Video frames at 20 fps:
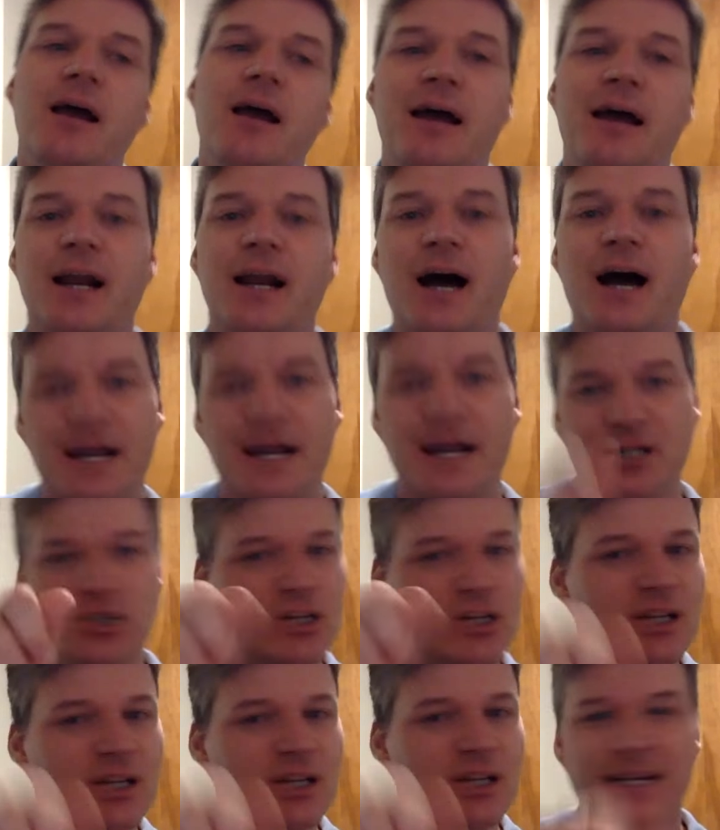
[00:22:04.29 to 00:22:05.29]
And I
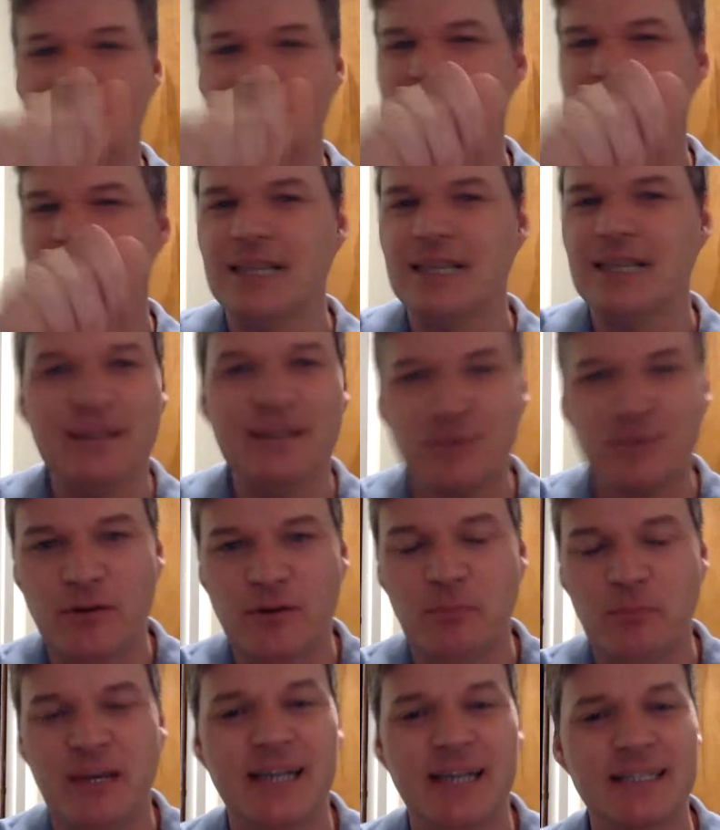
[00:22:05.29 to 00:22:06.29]
took like a sliver of a
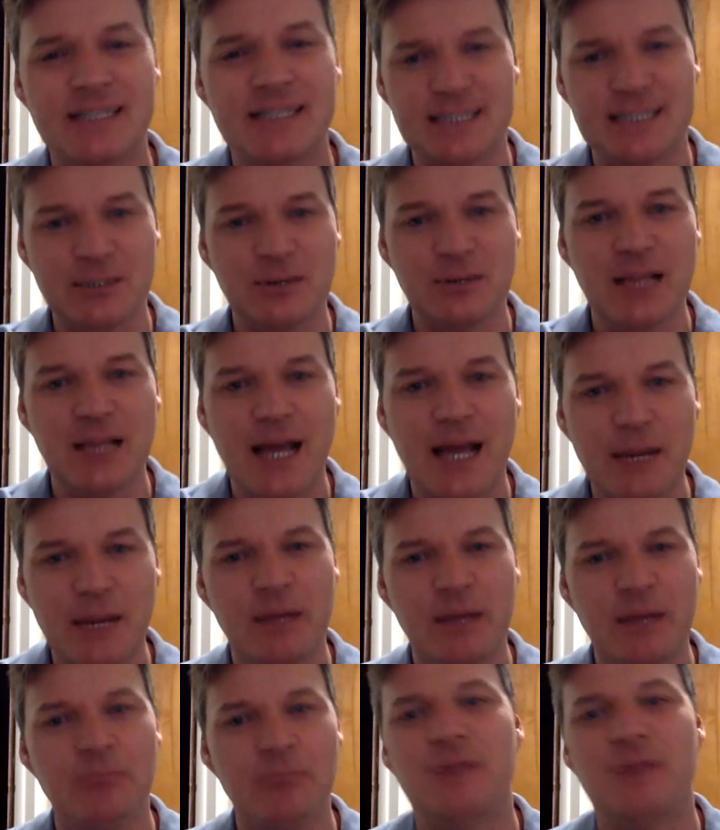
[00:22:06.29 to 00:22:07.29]
piece because there were a lot of
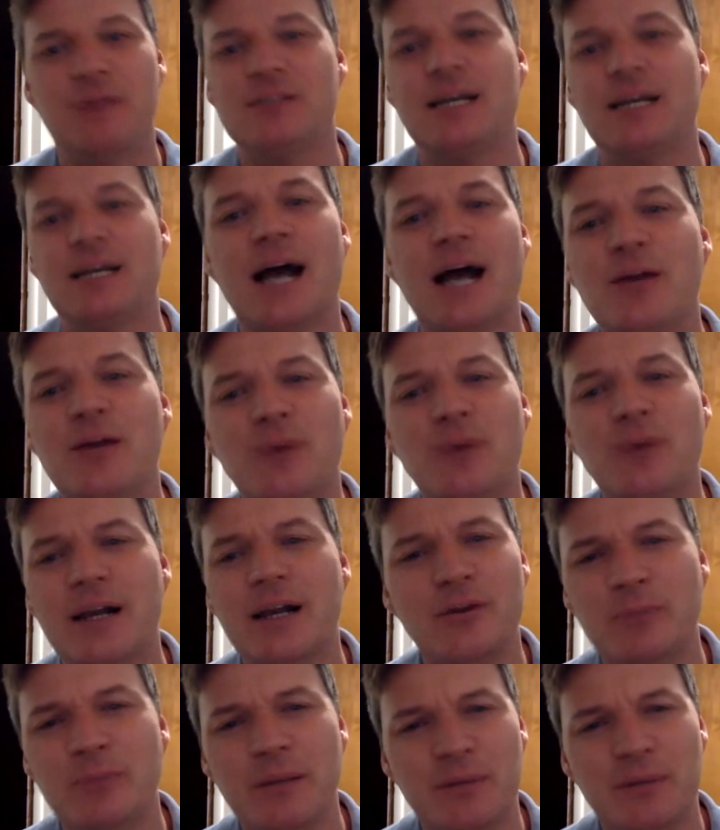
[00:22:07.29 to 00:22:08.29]
people. I was like, I don't want
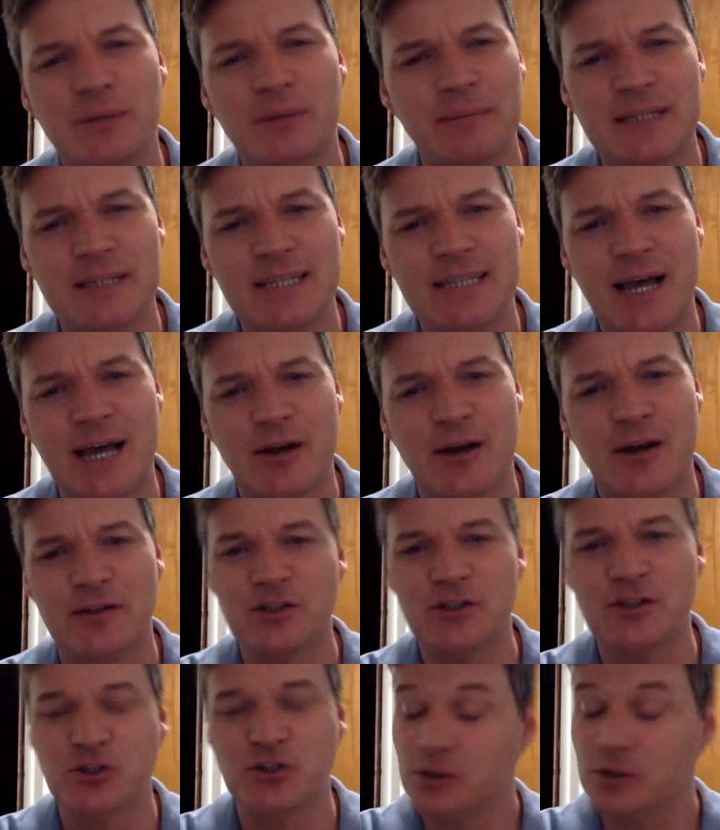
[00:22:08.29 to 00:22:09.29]
other people to miss out on the
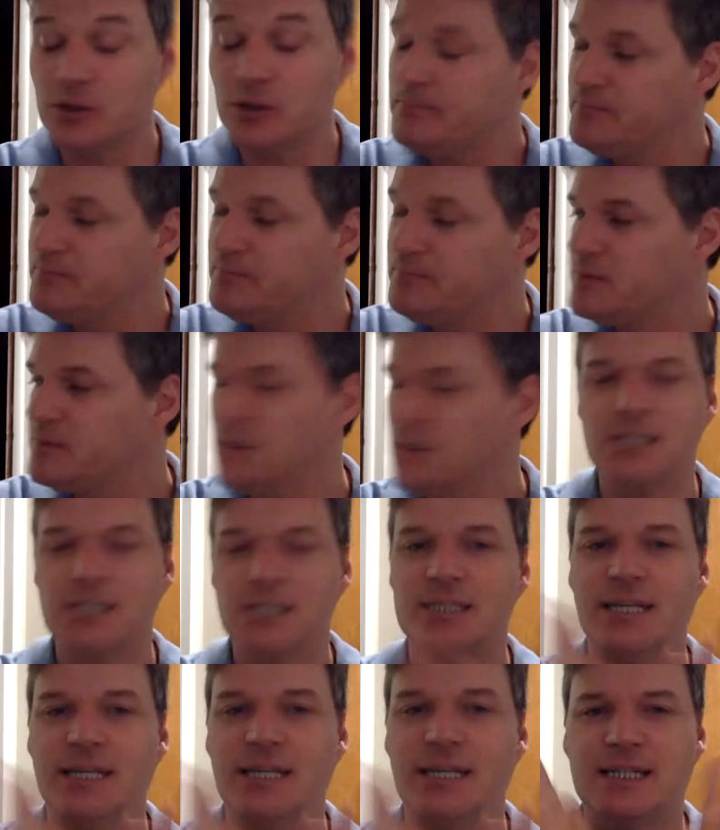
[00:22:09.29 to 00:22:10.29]
strudel. So I
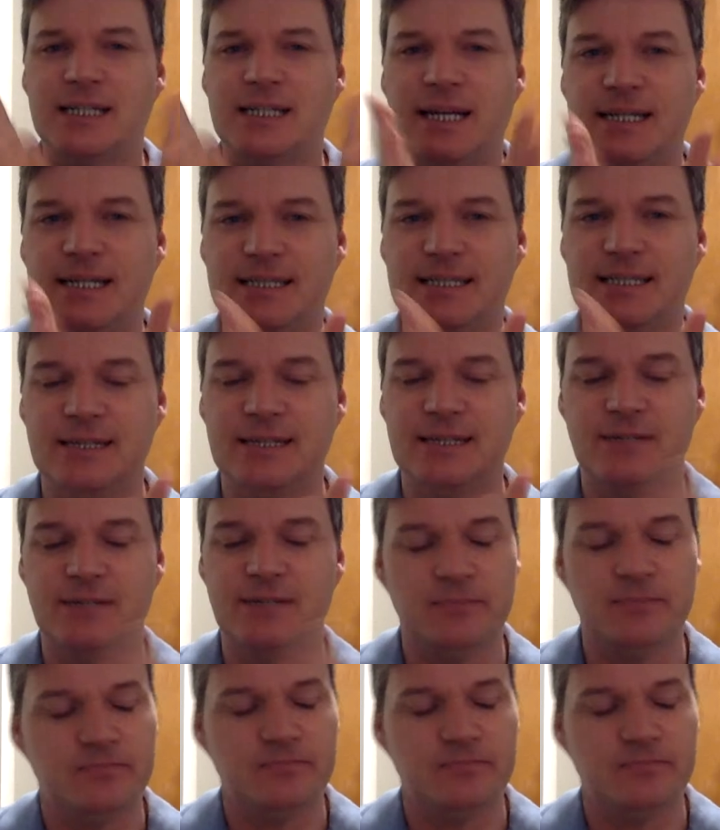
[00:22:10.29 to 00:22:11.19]
just had a tiny sliver.